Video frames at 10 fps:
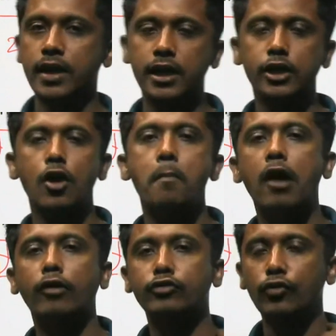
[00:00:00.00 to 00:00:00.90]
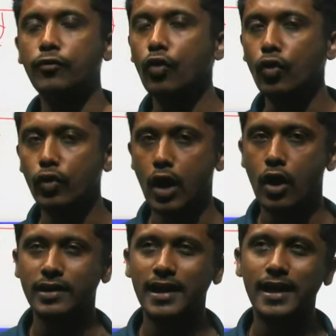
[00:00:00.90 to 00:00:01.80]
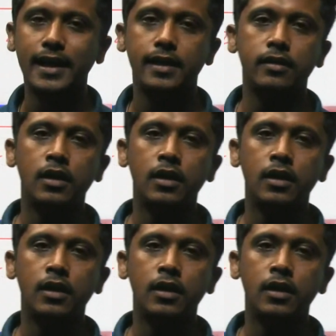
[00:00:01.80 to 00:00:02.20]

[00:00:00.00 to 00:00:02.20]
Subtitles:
into your mouth through food or the air,